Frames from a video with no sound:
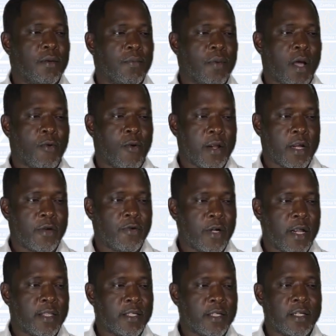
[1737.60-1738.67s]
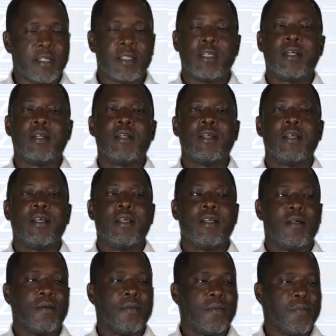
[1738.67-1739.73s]
by
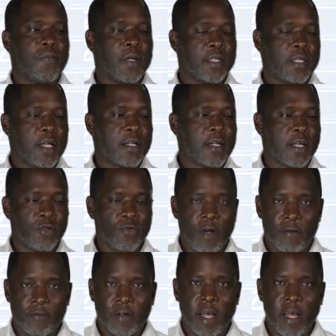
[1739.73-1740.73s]
116%, as we have